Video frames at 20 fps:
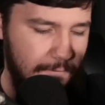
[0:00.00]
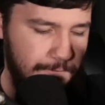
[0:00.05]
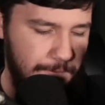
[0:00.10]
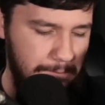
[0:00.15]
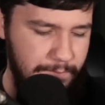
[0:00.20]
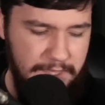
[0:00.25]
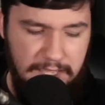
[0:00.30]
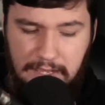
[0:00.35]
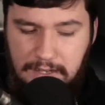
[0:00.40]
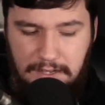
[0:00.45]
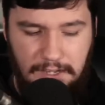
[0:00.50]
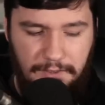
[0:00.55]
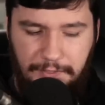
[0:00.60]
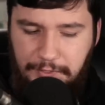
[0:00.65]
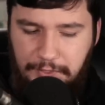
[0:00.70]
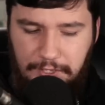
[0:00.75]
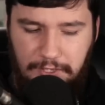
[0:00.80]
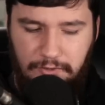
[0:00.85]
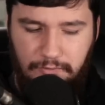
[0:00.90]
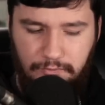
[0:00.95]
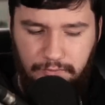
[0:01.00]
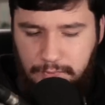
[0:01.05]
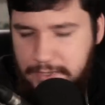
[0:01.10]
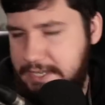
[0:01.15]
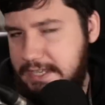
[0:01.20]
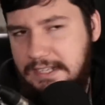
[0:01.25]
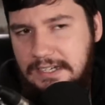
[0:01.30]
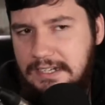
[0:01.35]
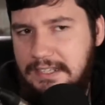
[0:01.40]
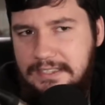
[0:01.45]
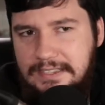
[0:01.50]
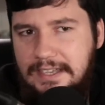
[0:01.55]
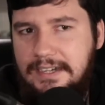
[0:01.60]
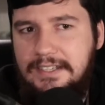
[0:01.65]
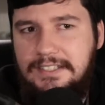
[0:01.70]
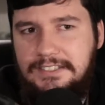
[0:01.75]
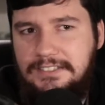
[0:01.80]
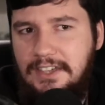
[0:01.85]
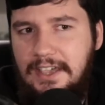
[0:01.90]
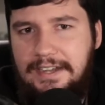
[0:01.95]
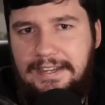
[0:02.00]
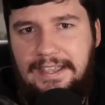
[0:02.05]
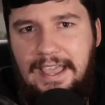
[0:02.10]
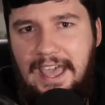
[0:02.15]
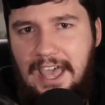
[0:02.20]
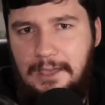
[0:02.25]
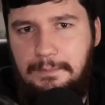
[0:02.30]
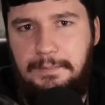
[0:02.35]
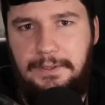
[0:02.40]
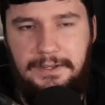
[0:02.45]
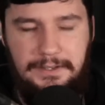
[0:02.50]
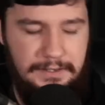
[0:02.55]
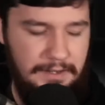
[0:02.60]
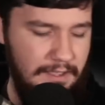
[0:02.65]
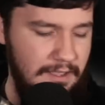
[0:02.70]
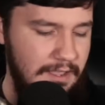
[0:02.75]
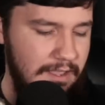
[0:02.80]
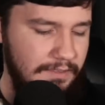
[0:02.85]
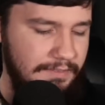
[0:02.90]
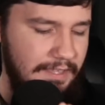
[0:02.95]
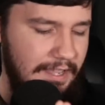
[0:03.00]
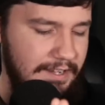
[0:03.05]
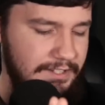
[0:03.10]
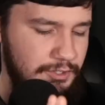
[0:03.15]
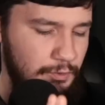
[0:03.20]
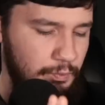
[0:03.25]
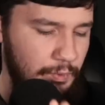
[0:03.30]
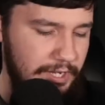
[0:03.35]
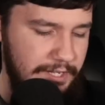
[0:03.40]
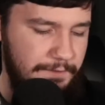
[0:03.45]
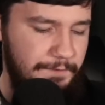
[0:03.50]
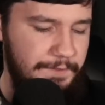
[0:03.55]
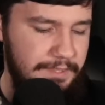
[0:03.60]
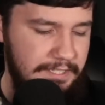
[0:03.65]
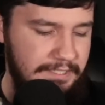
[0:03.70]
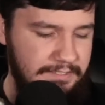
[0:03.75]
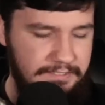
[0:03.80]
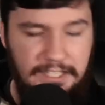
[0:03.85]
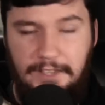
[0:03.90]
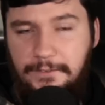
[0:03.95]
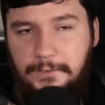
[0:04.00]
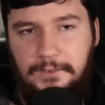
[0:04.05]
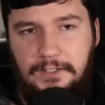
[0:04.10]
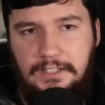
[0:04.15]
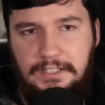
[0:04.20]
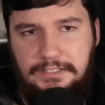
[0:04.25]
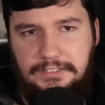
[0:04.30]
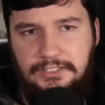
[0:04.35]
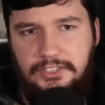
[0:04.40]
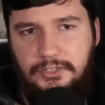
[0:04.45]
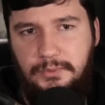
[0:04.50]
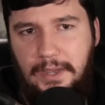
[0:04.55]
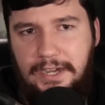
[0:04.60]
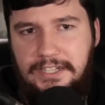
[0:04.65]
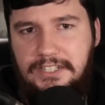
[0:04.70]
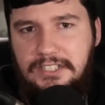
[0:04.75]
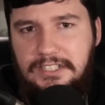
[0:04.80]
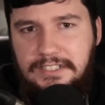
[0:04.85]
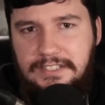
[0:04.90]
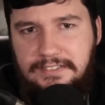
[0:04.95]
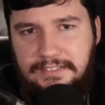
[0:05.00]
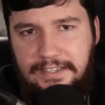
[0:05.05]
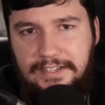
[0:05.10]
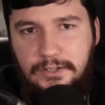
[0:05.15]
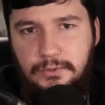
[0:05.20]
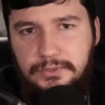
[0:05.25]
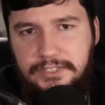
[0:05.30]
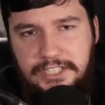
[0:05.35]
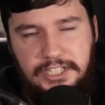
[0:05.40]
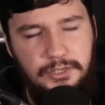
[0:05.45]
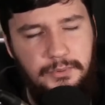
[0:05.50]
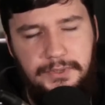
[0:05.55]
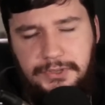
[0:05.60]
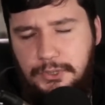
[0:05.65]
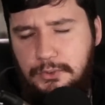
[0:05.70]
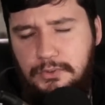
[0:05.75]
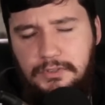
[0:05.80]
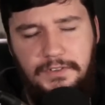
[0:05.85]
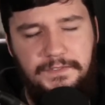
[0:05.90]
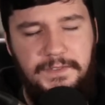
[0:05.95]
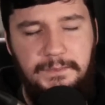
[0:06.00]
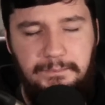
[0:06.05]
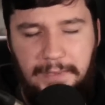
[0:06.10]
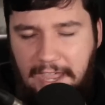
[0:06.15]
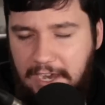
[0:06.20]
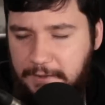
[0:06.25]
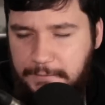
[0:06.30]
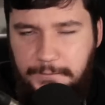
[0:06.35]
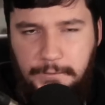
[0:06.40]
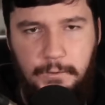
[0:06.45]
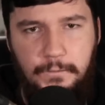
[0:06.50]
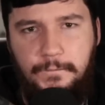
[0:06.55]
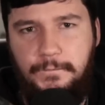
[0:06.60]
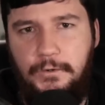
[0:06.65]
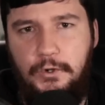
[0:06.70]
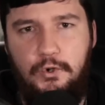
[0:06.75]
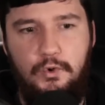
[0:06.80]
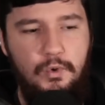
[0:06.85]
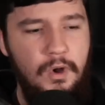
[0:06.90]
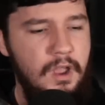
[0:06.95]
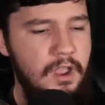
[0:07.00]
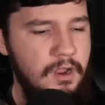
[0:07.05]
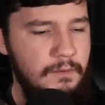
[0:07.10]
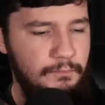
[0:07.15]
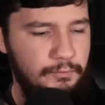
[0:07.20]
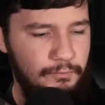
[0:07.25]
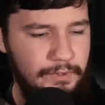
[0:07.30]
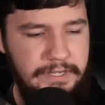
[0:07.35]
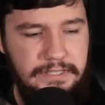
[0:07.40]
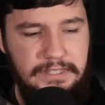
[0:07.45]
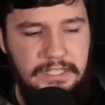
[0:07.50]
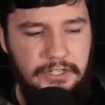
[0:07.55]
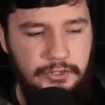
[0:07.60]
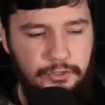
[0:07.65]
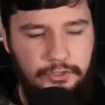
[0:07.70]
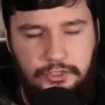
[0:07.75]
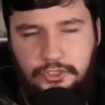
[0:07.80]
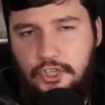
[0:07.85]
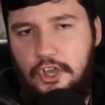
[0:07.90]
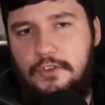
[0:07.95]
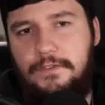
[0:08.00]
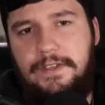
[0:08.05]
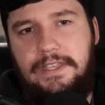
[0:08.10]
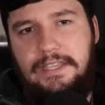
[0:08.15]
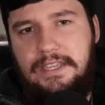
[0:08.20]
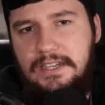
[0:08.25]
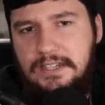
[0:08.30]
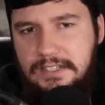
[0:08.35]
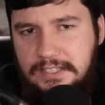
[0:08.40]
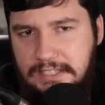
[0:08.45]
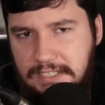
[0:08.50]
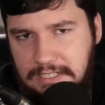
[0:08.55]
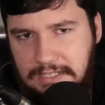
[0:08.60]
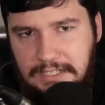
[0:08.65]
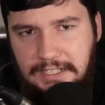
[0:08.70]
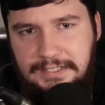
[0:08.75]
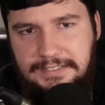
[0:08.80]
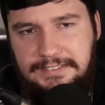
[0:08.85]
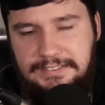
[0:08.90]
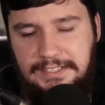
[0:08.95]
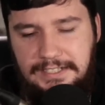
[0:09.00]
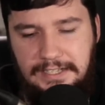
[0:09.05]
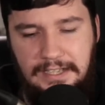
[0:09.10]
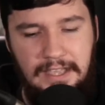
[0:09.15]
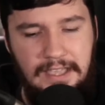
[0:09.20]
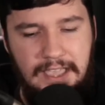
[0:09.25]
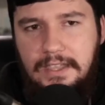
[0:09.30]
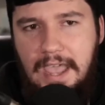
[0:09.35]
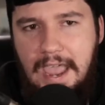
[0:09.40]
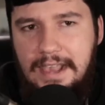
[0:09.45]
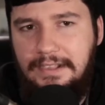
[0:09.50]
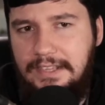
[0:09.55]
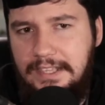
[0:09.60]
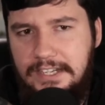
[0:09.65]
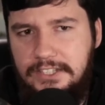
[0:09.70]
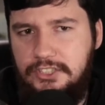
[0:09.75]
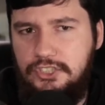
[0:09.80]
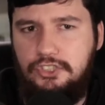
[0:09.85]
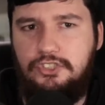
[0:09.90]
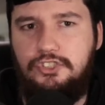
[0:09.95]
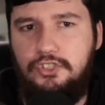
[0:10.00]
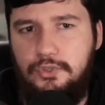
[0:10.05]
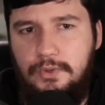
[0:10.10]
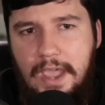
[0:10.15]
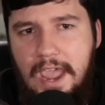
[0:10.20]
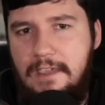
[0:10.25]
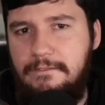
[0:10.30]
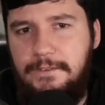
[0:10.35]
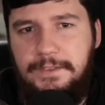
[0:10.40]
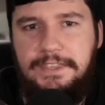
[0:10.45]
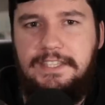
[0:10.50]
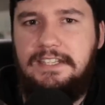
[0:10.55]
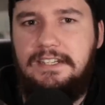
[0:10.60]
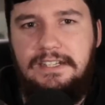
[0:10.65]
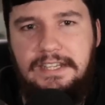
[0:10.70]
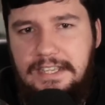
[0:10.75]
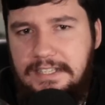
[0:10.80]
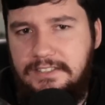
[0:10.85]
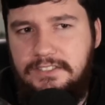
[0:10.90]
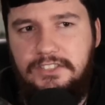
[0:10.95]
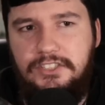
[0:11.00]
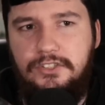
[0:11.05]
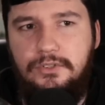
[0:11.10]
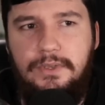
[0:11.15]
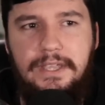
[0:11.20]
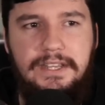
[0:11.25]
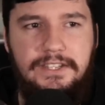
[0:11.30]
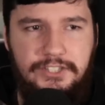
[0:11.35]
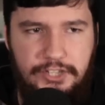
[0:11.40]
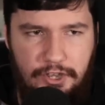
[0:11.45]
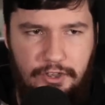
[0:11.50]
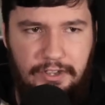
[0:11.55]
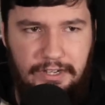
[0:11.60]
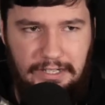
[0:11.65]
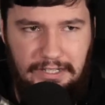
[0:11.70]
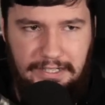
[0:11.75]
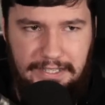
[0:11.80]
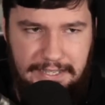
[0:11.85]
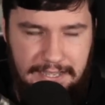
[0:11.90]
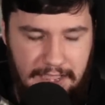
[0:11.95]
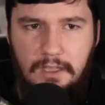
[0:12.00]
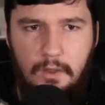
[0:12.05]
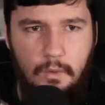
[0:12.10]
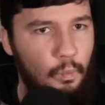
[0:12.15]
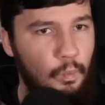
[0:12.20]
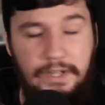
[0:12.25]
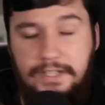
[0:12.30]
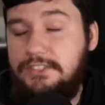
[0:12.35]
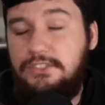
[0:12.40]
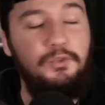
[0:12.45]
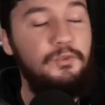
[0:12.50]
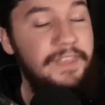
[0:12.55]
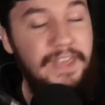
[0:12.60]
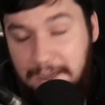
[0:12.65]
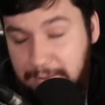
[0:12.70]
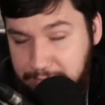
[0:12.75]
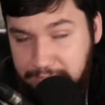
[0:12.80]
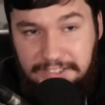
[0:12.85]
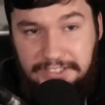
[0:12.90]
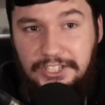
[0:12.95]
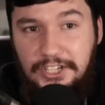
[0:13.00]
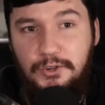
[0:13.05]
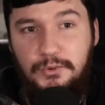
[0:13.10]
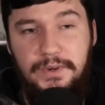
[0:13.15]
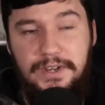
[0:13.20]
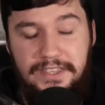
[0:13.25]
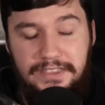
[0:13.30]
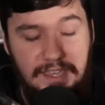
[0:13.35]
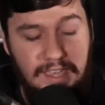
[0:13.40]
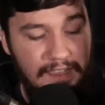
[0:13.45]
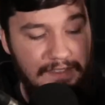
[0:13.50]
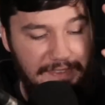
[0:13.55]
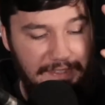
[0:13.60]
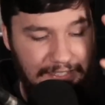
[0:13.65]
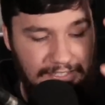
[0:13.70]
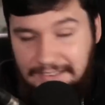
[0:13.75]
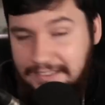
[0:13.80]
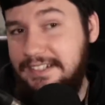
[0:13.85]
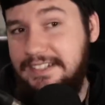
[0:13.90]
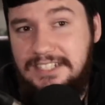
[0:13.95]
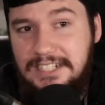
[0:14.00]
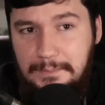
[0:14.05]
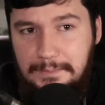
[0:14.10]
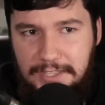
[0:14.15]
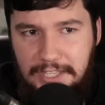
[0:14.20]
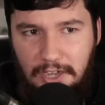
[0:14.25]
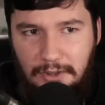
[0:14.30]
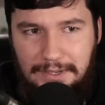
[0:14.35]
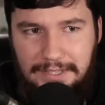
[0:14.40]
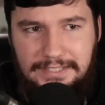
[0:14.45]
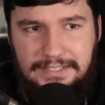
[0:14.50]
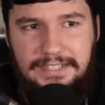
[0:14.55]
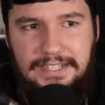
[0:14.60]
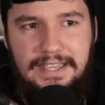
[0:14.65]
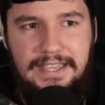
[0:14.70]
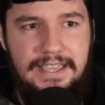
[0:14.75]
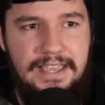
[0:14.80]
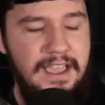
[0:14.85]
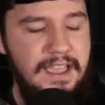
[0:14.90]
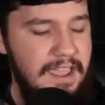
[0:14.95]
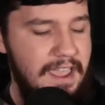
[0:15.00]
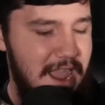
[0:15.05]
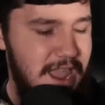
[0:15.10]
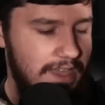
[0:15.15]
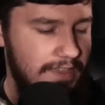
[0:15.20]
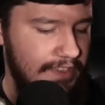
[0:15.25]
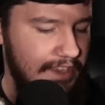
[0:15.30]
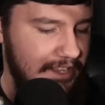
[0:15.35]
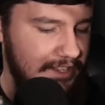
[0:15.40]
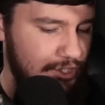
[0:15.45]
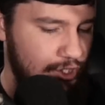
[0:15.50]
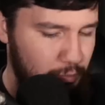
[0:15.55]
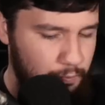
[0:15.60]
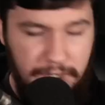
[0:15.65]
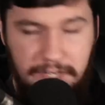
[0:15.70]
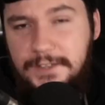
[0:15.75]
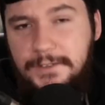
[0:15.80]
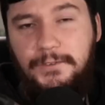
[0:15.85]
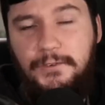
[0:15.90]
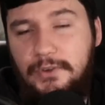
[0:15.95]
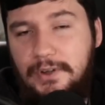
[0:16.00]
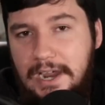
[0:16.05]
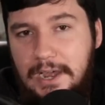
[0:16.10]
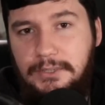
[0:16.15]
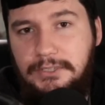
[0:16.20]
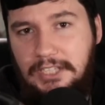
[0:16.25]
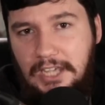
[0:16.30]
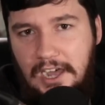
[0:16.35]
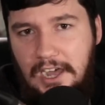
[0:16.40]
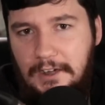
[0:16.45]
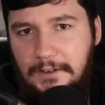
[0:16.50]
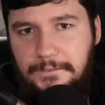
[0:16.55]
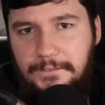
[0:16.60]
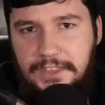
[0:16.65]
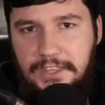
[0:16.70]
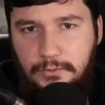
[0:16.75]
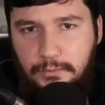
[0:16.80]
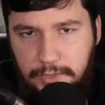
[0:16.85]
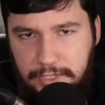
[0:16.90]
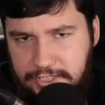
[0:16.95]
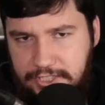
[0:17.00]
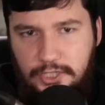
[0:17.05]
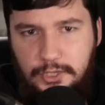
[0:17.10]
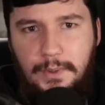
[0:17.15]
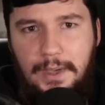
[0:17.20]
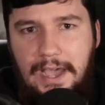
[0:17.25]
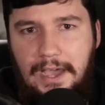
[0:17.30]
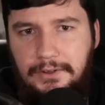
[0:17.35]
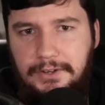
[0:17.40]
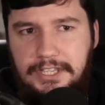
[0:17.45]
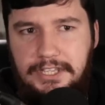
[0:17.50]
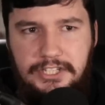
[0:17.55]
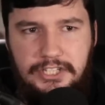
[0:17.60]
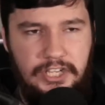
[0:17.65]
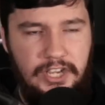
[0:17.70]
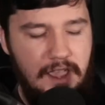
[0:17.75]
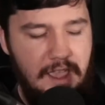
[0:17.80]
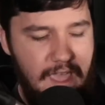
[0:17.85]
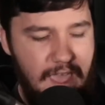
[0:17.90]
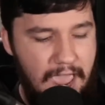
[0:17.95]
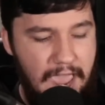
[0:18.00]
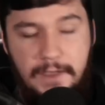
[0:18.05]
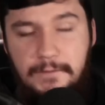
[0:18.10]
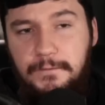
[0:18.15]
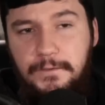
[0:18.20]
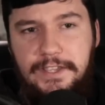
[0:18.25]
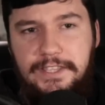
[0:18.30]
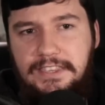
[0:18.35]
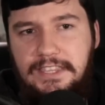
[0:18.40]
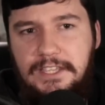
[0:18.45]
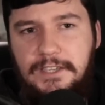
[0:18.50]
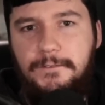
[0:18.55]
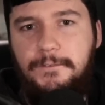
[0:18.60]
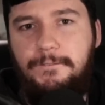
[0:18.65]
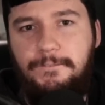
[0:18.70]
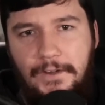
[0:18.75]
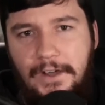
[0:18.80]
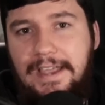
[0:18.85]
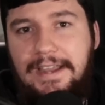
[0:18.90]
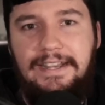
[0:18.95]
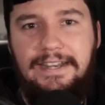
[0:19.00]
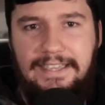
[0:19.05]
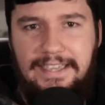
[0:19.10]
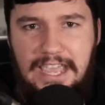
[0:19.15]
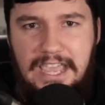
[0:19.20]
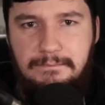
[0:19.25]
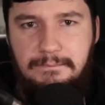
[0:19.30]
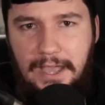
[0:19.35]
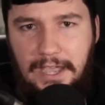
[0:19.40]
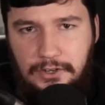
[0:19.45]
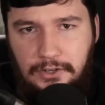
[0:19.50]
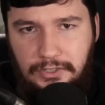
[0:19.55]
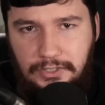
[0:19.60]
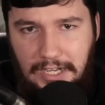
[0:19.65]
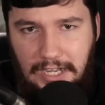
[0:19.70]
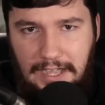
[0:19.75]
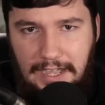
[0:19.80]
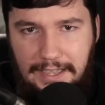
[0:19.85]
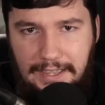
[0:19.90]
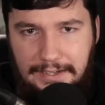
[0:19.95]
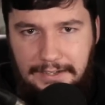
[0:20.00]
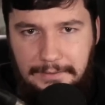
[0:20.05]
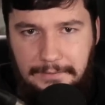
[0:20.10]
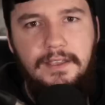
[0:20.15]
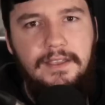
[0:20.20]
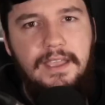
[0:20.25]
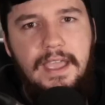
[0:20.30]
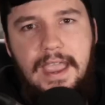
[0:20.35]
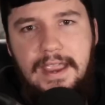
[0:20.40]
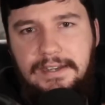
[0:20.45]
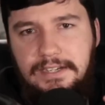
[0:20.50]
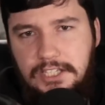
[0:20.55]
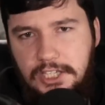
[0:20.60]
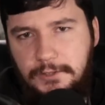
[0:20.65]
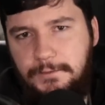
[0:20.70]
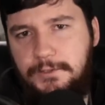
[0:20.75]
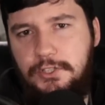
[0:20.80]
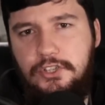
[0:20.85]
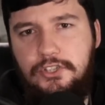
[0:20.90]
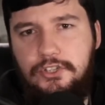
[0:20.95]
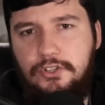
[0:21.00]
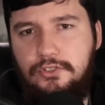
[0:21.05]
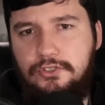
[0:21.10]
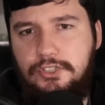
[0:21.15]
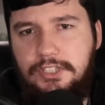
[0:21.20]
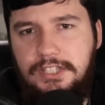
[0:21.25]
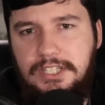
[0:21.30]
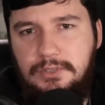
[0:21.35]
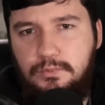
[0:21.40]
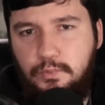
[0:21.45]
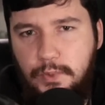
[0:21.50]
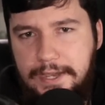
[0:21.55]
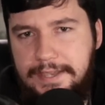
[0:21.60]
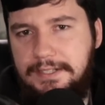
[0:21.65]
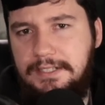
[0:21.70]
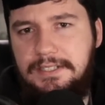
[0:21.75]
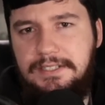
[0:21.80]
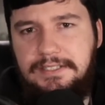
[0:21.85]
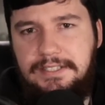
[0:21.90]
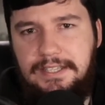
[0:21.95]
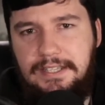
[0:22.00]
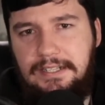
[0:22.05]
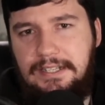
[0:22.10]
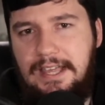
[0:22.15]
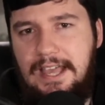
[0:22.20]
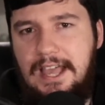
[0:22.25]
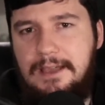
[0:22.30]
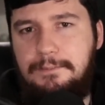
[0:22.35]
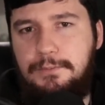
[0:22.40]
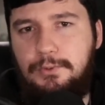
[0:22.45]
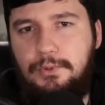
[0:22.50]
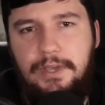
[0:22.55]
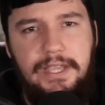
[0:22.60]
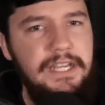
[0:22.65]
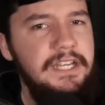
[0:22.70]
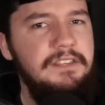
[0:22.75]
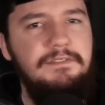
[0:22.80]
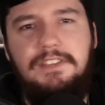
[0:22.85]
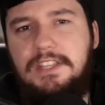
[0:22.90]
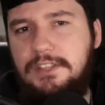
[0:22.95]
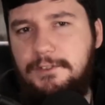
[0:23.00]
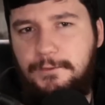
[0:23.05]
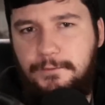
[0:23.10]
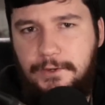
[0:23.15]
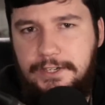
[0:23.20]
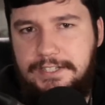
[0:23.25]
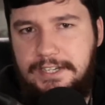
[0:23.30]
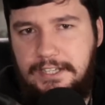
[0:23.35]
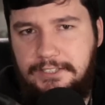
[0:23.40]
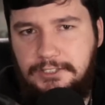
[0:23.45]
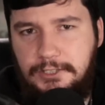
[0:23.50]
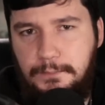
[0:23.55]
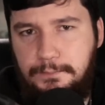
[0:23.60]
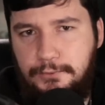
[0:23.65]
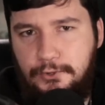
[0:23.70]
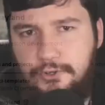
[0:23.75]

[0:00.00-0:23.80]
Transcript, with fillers: From there, nothing really that exciting happened. They had to wait for the Ceph cluster to actually settle, deal with all of the backfill full, bring the new server into the cluster, and let it just do everything it needs to do internally. Once all that was dealt with, they cleaned up the O S D, and then twenty-four hours after the original outage, everything finally came back online. And if you go to the Wayland GitLab or any of the other free desktop